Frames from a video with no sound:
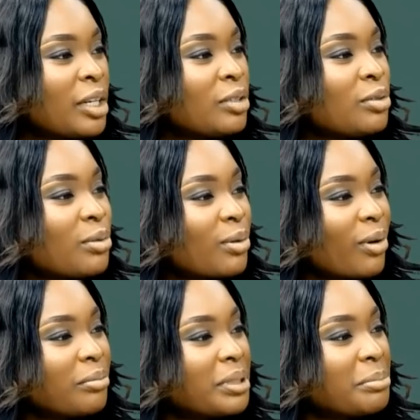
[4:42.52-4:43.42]
you
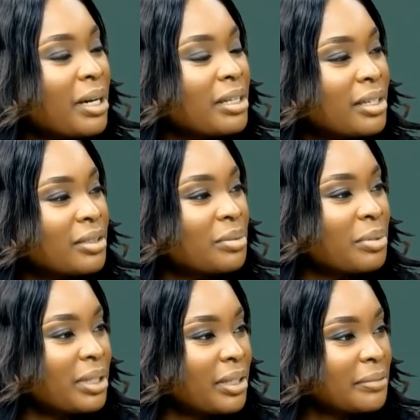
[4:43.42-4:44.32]
come and emerge as the
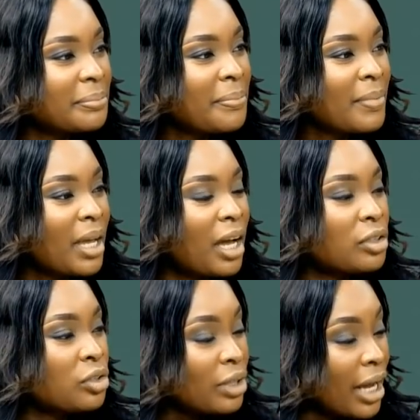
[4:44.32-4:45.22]
winner.
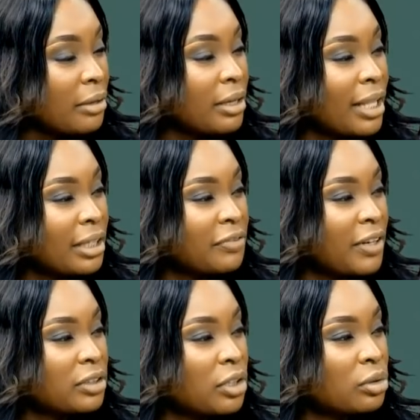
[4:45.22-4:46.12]
And I, I like the
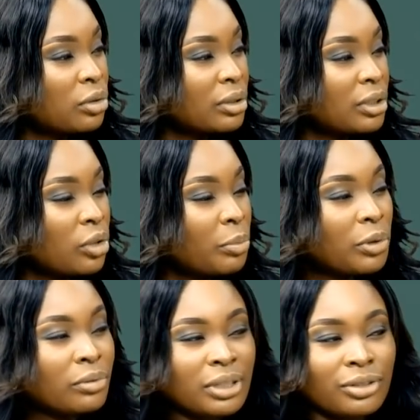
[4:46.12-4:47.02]
fact that you talk, say, not be
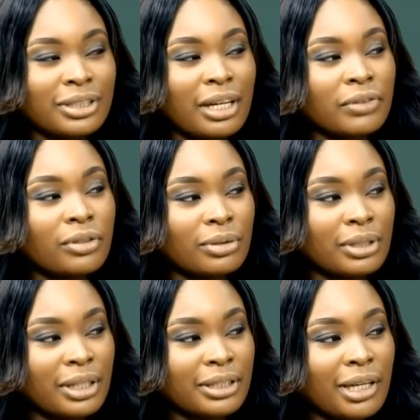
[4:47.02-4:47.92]
only just having hot legs.